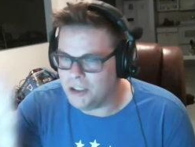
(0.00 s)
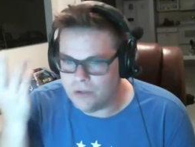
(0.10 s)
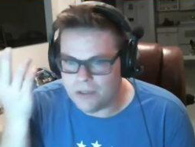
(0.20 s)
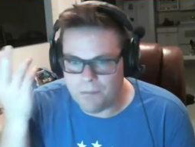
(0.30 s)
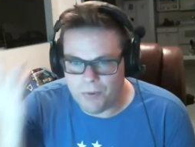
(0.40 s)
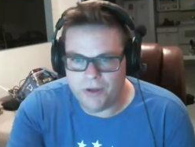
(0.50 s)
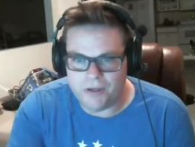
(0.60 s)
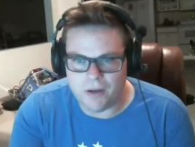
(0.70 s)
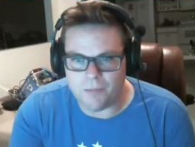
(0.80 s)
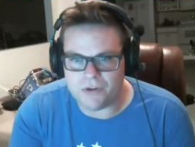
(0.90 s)
Like you
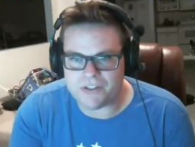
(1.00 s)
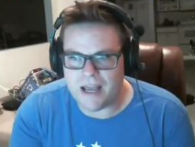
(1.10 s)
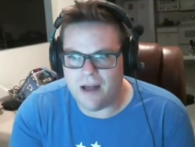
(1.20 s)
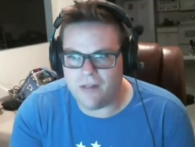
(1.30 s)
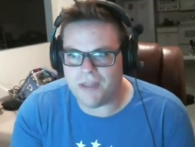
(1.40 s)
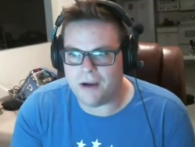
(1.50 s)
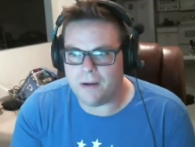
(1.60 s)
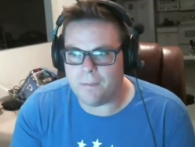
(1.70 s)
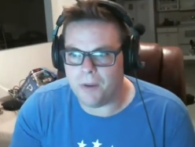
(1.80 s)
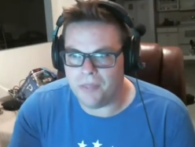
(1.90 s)
can put numbers
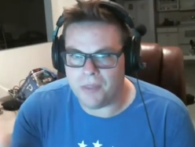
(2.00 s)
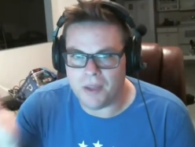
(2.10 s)
out there,